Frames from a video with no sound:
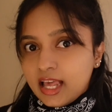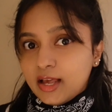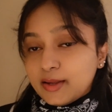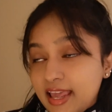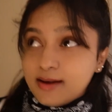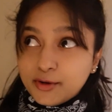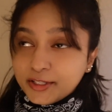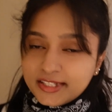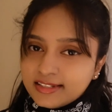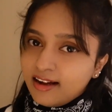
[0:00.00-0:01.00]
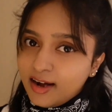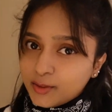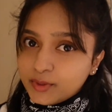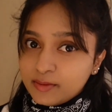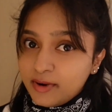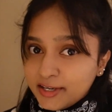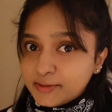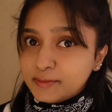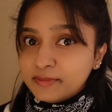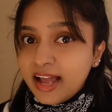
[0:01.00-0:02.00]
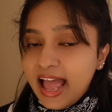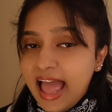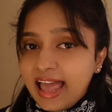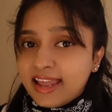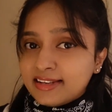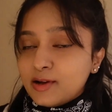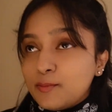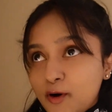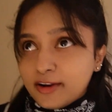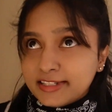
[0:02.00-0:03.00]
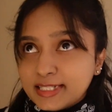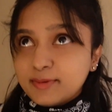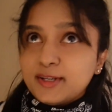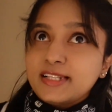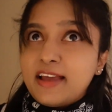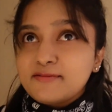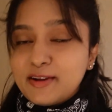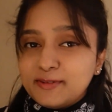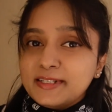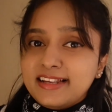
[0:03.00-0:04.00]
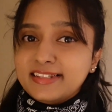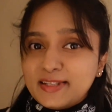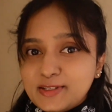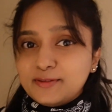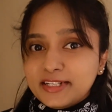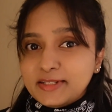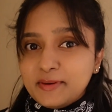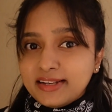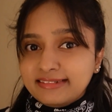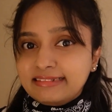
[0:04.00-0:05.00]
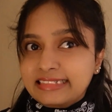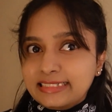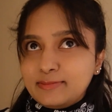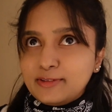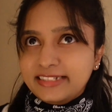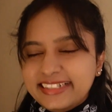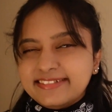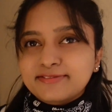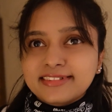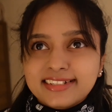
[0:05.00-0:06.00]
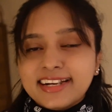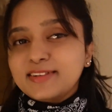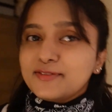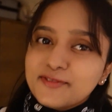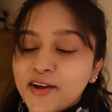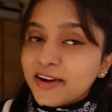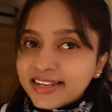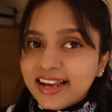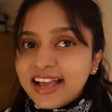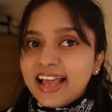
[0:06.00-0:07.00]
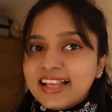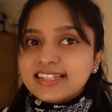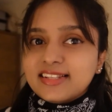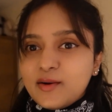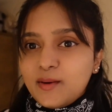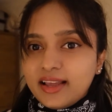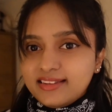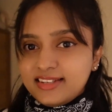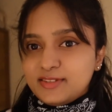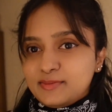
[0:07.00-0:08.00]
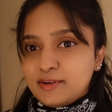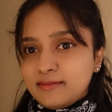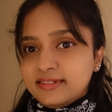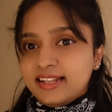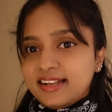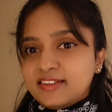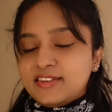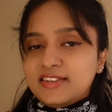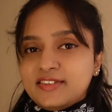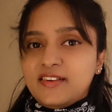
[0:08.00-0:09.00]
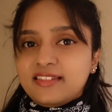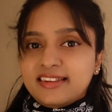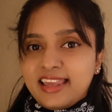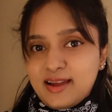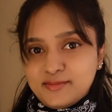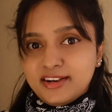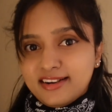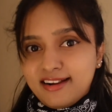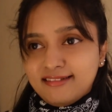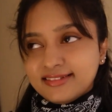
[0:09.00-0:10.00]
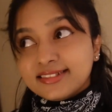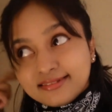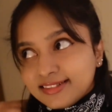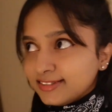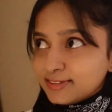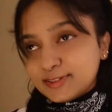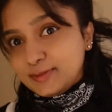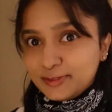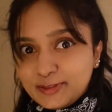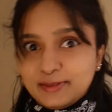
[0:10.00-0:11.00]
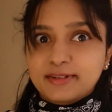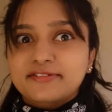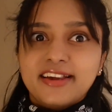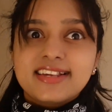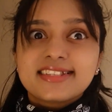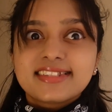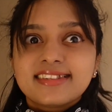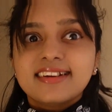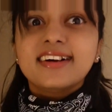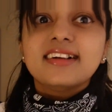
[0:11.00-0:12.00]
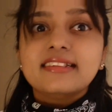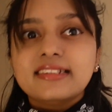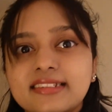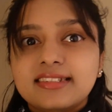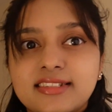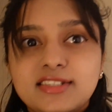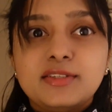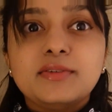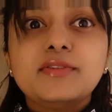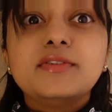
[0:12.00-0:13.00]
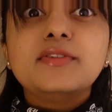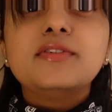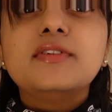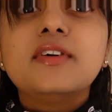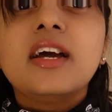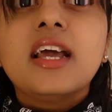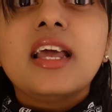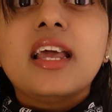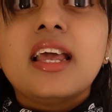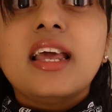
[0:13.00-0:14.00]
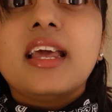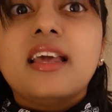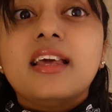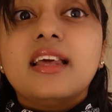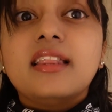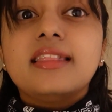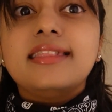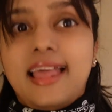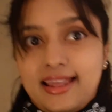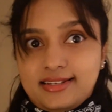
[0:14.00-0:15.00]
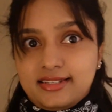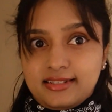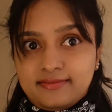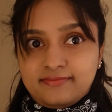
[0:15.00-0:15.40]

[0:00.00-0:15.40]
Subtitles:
Okay, I'm going to start with my room, and apologies because I've never done such a video and I'm already feeling kind of weird. So I think I should probably like turn the camera around and stop showing my face. Let's do that.